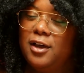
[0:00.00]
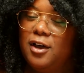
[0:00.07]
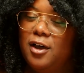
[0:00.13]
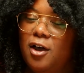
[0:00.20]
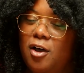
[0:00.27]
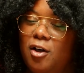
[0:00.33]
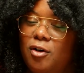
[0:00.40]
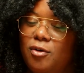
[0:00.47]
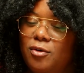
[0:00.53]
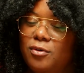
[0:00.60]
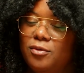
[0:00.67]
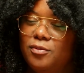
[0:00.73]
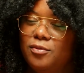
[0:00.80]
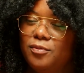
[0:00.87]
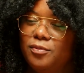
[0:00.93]

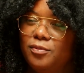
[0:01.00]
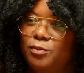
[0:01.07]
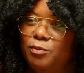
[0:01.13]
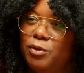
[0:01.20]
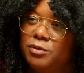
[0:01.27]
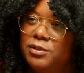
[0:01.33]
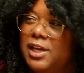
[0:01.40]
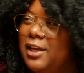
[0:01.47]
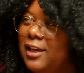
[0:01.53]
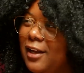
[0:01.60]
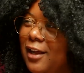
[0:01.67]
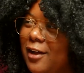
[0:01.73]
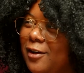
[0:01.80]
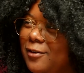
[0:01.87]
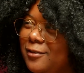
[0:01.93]
oh, well, take it
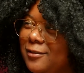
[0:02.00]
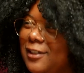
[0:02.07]
out.